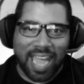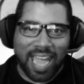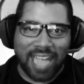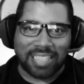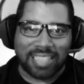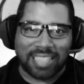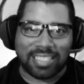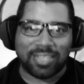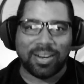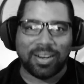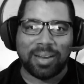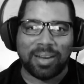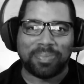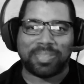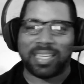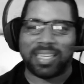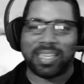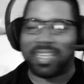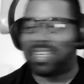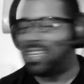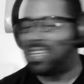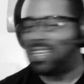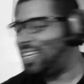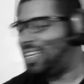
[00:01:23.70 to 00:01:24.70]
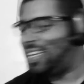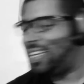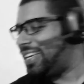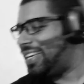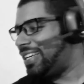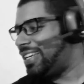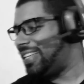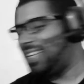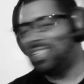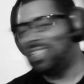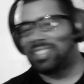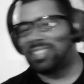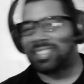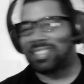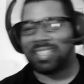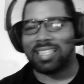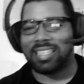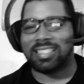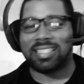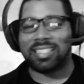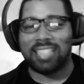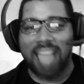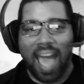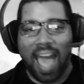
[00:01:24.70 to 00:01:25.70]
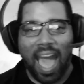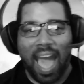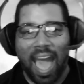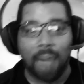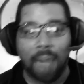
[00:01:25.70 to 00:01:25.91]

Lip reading: scripted. It's not.